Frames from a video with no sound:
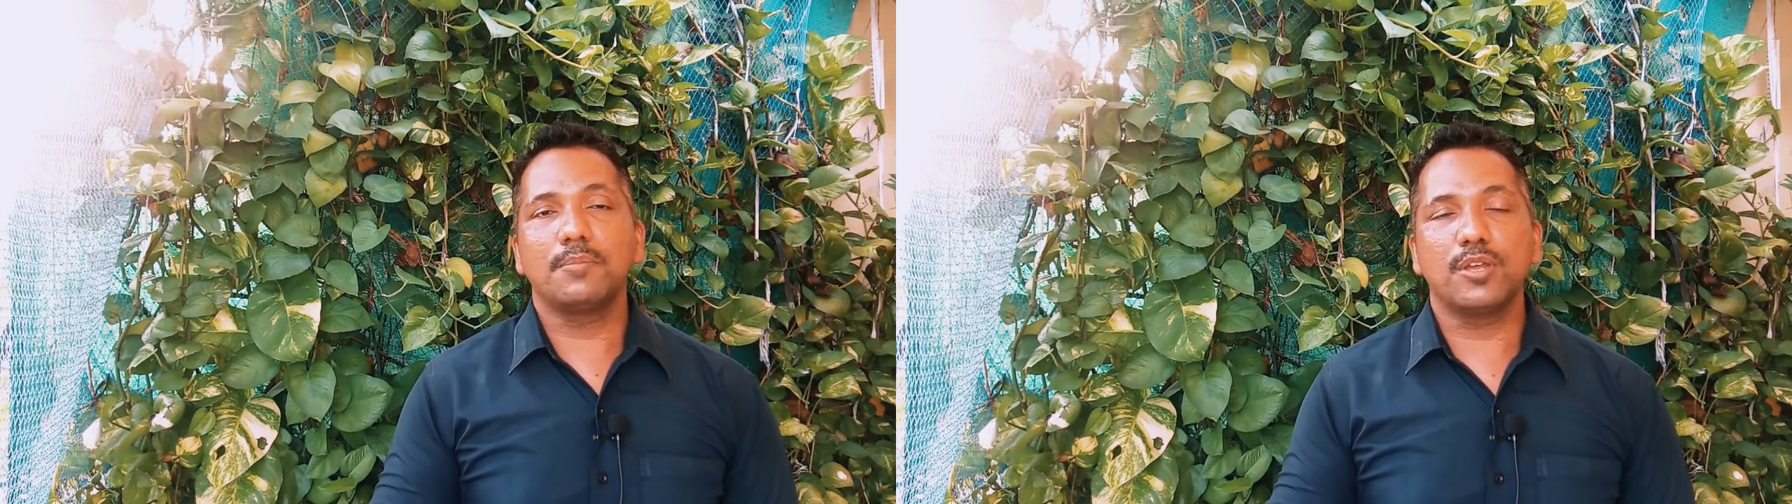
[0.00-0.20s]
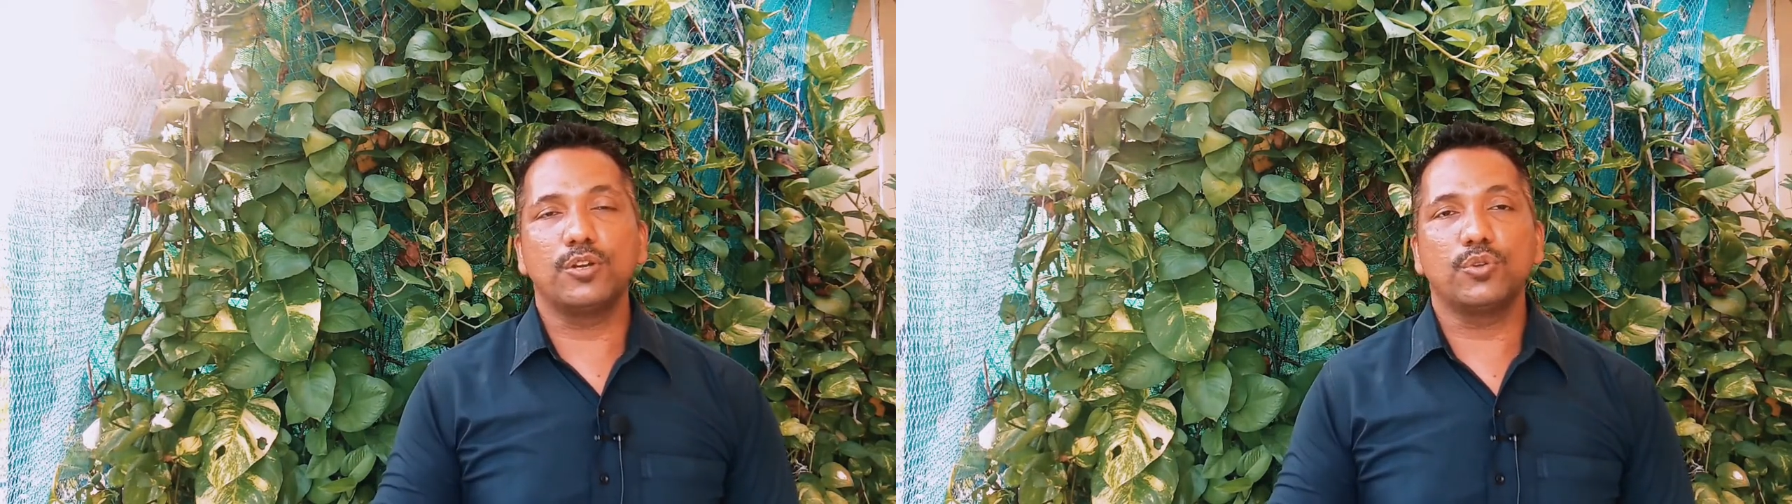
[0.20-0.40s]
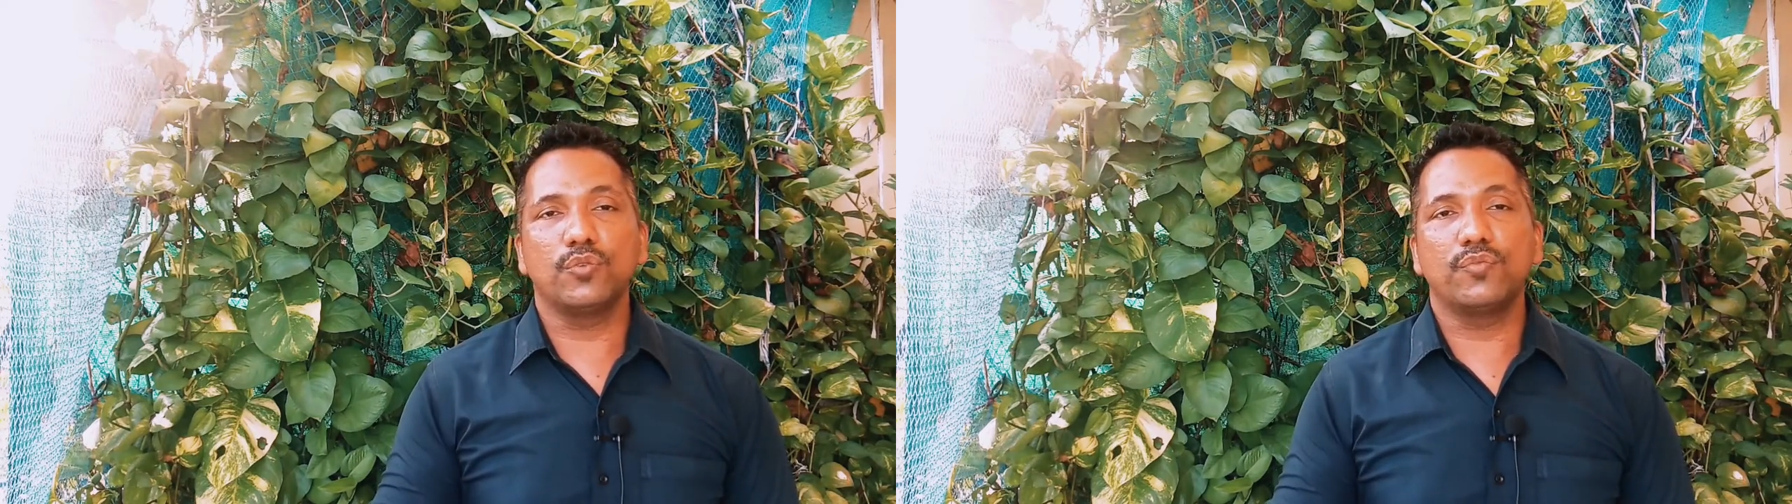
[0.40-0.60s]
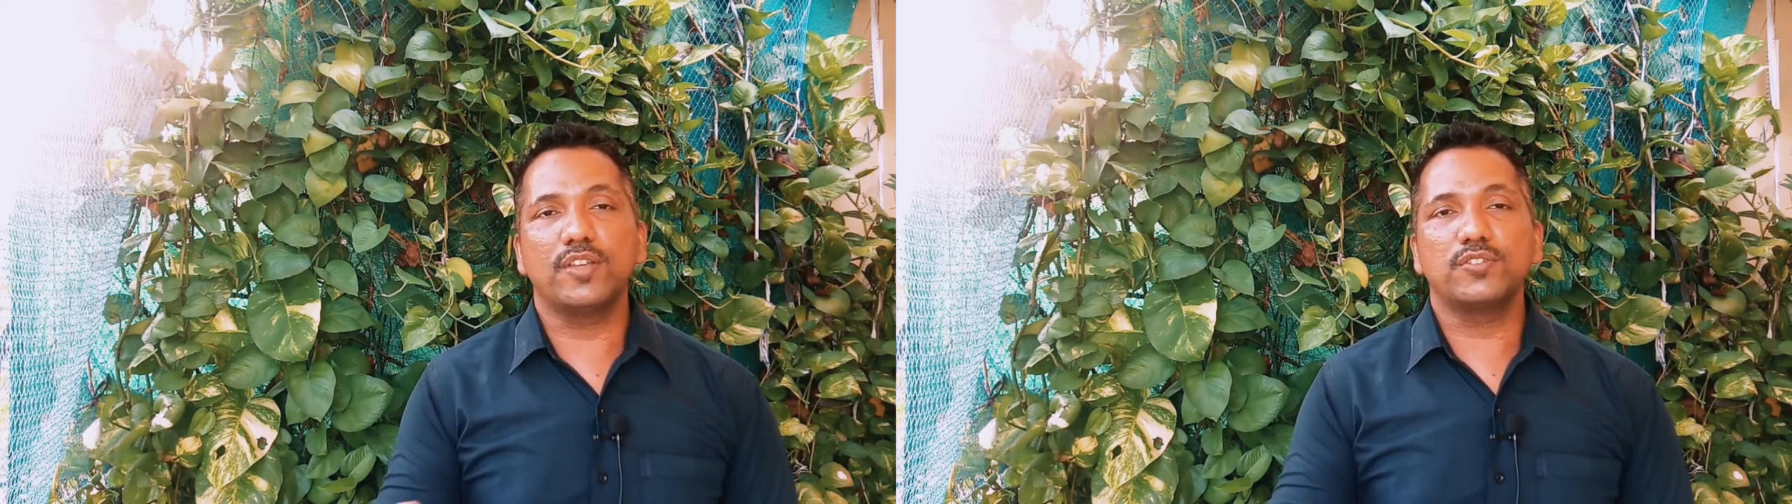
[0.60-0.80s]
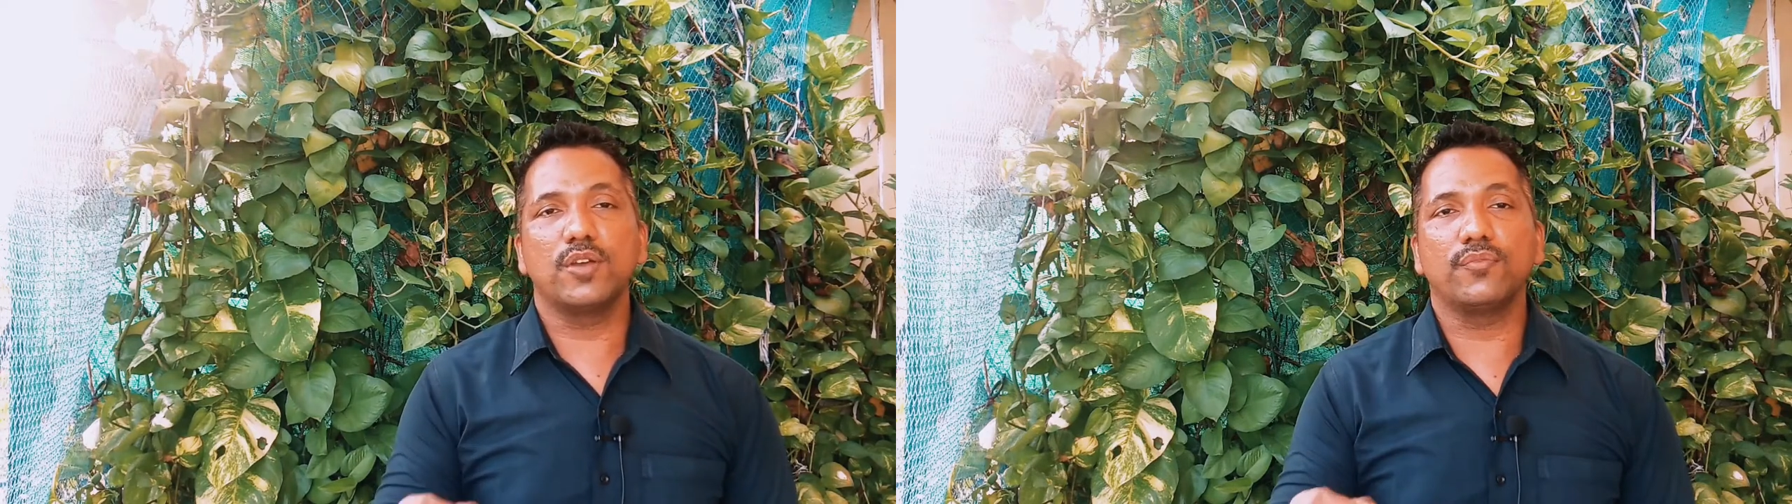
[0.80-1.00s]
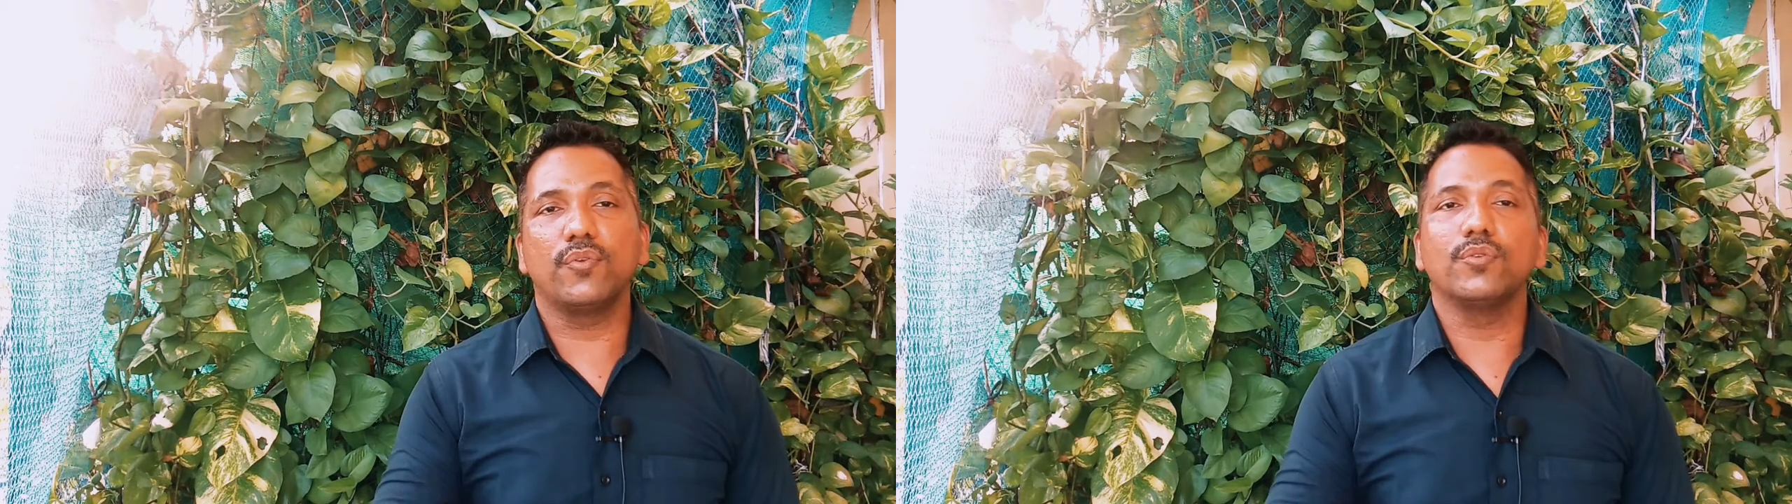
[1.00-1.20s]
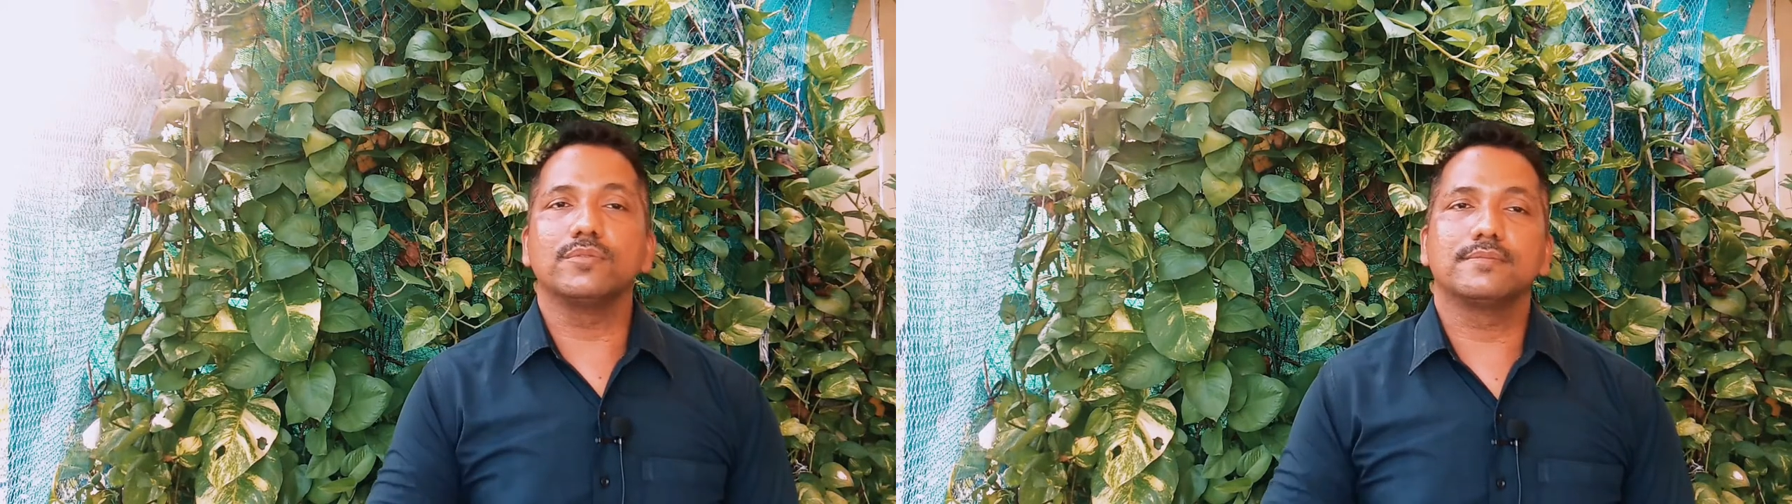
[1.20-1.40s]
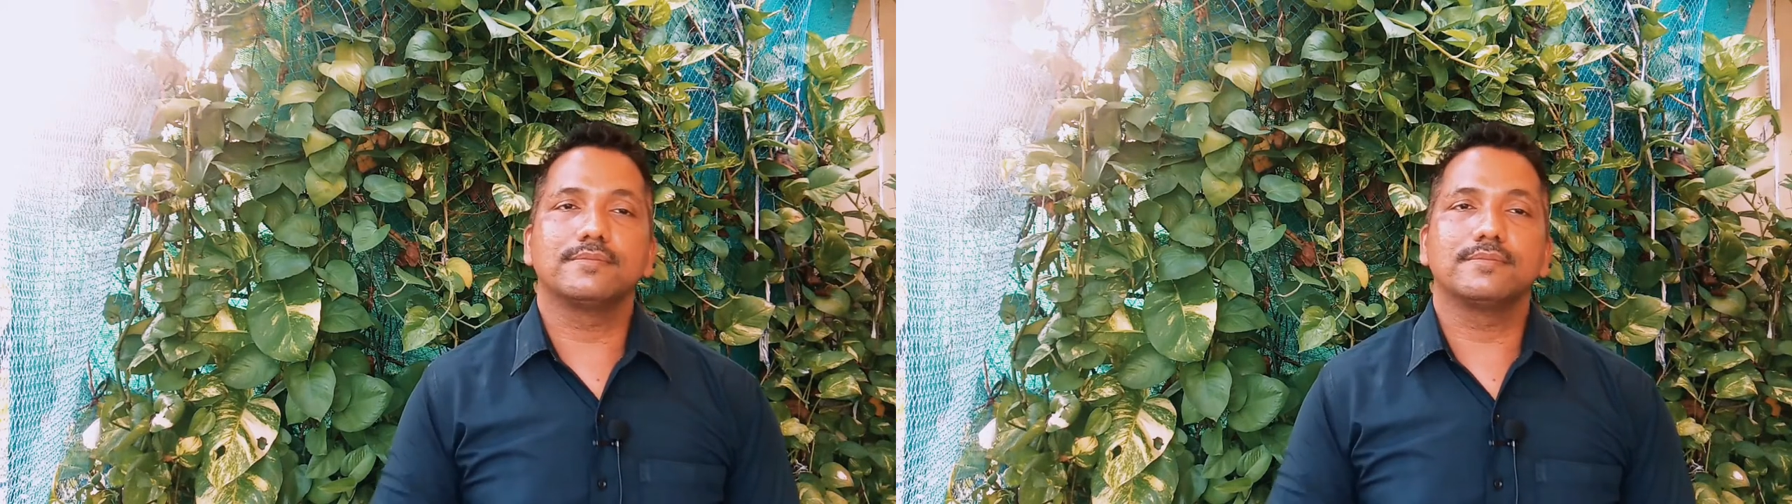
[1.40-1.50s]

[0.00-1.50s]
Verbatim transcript: here to fix your phone.